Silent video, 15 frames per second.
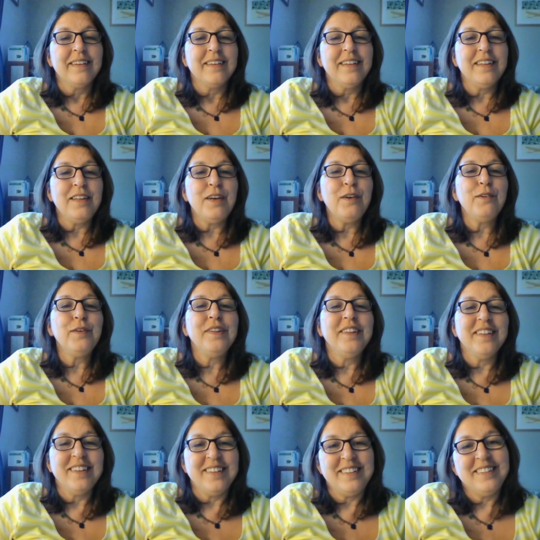Hello,
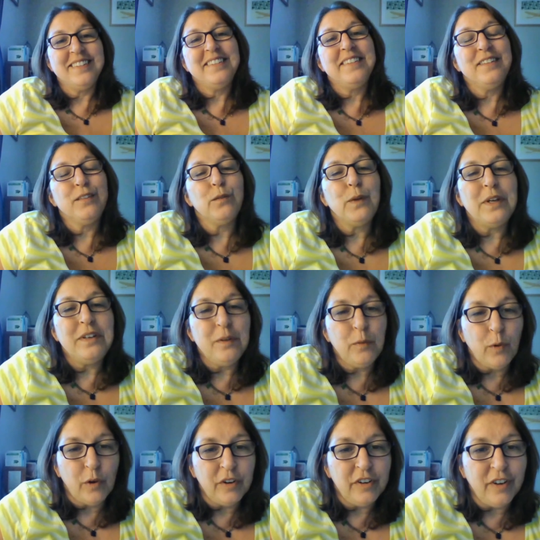this is Wendy
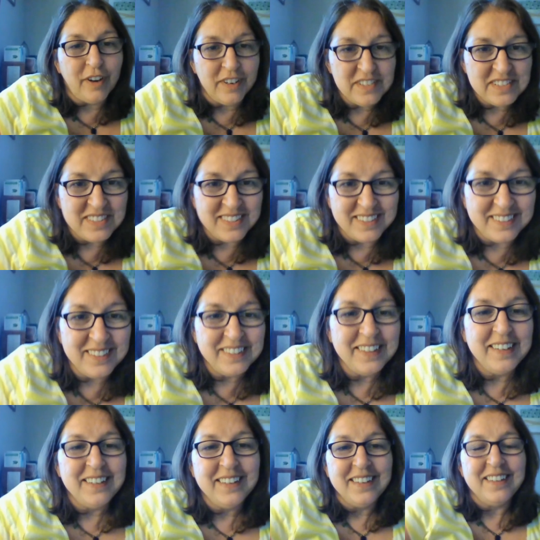Warren Austin.
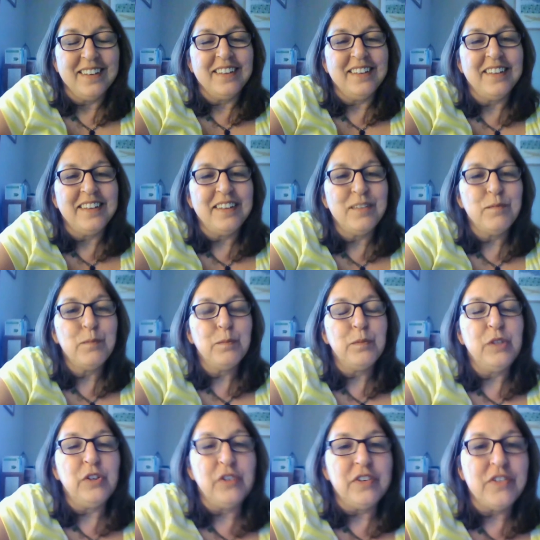I'm
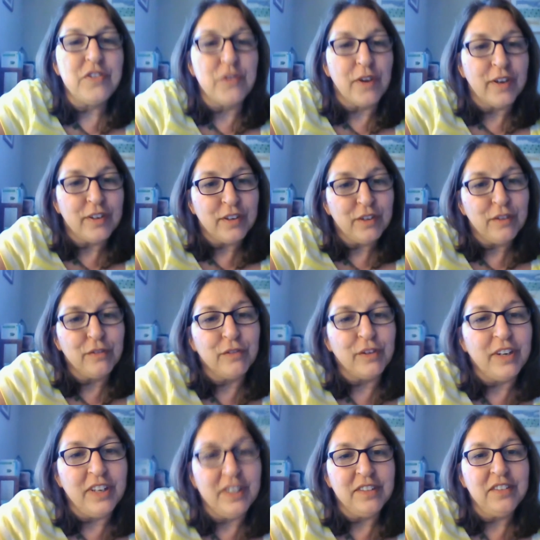your instructor for
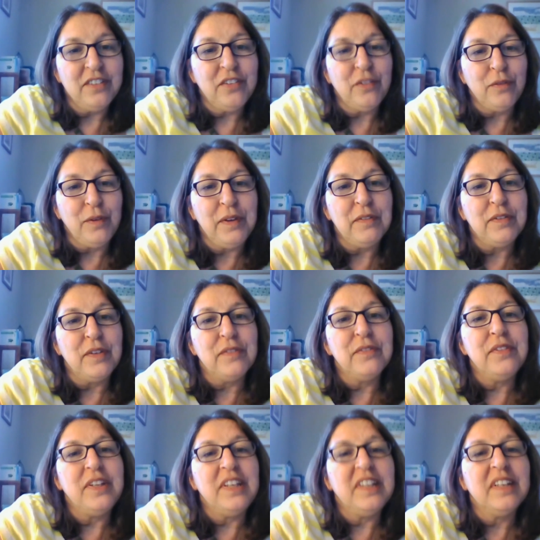English
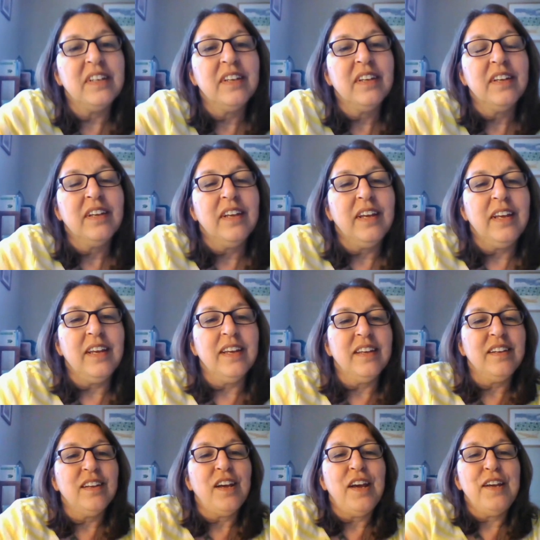350,
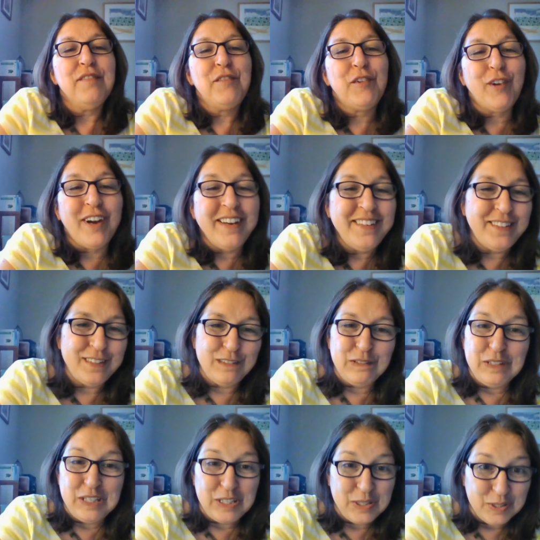and I have tried to
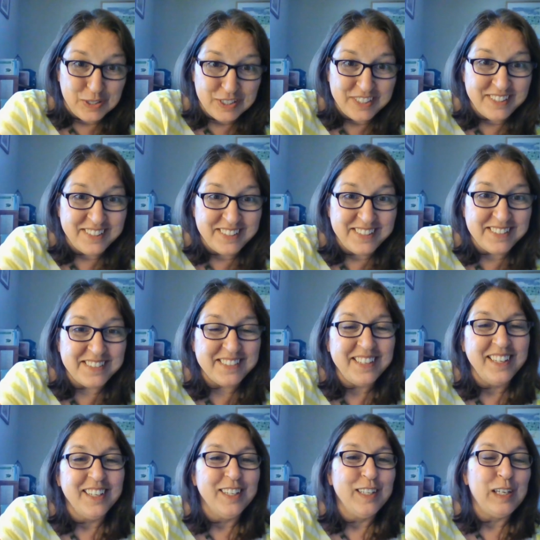record this
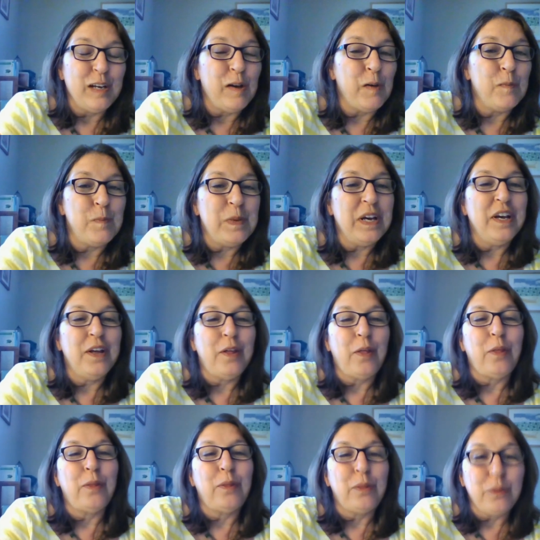about
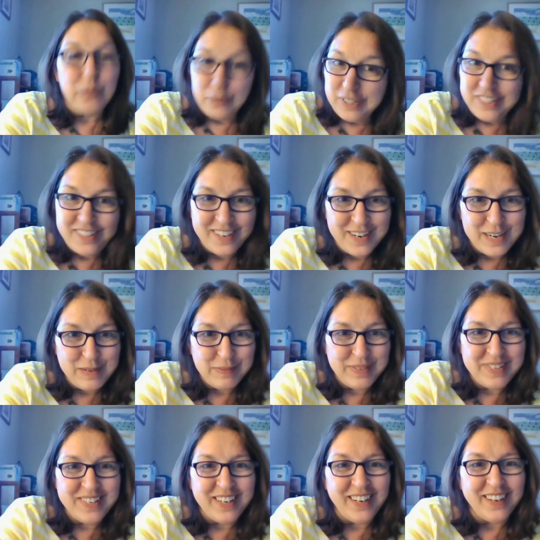3
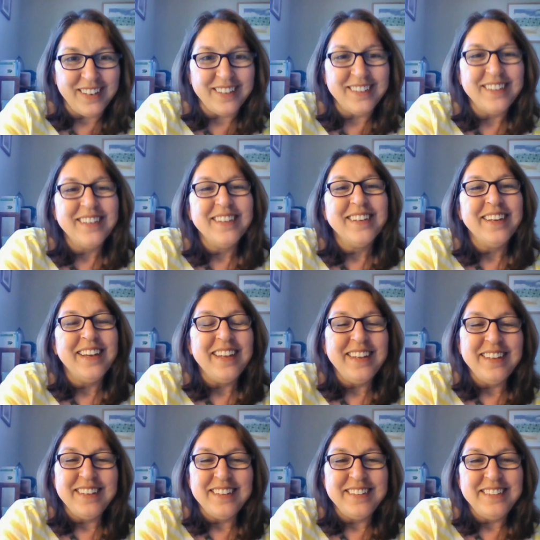times now,
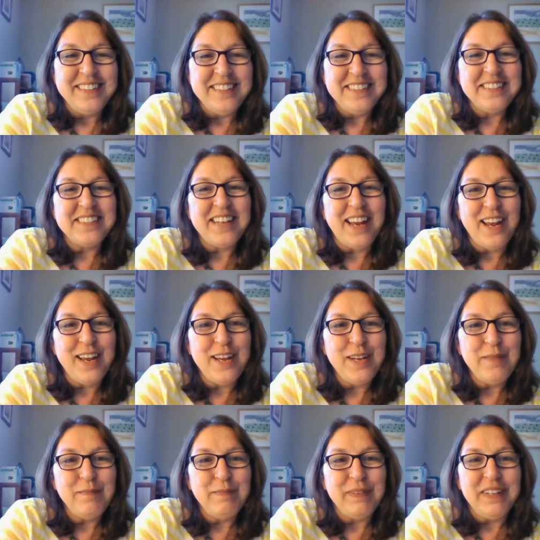and each
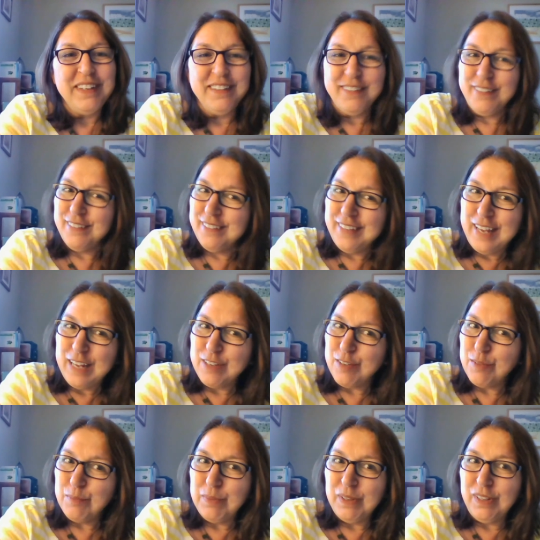time it turned out
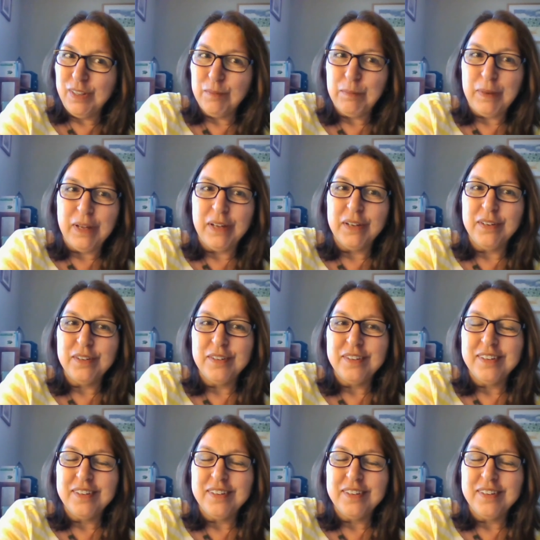to be about